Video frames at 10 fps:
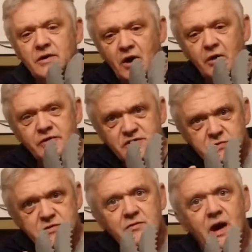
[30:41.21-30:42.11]
and we know
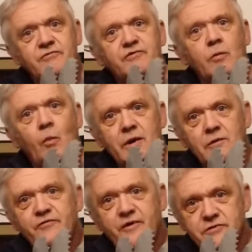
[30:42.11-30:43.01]
these were derived from
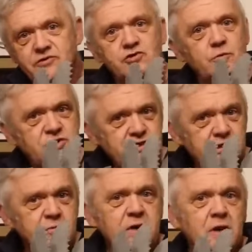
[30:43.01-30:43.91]
whale fins, so we
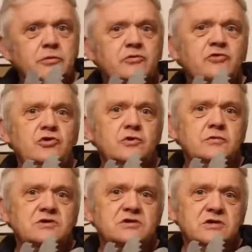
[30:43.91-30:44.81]
should be able to
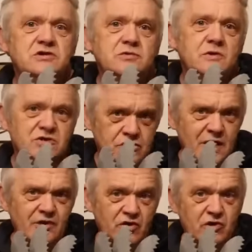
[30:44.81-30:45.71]
use these to
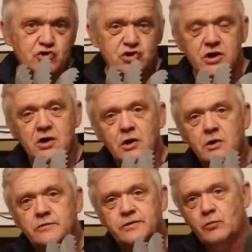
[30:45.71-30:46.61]
extract energy
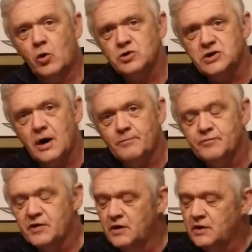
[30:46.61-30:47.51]
from water.
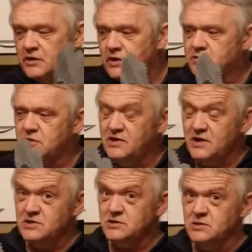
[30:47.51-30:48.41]
Now,
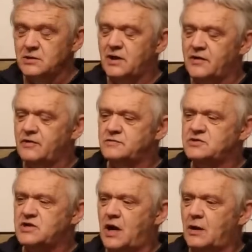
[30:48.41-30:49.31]
traditionally,
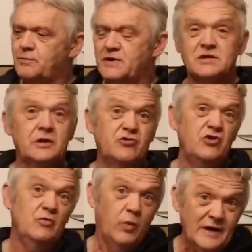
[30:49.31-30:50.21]
there's basically
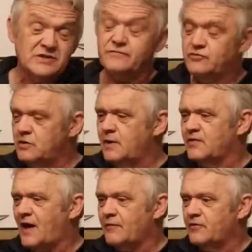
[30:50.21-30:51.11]
two ways of
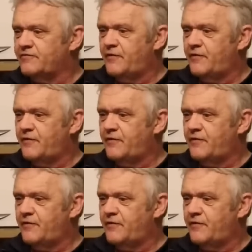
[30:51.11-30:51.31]
doing that,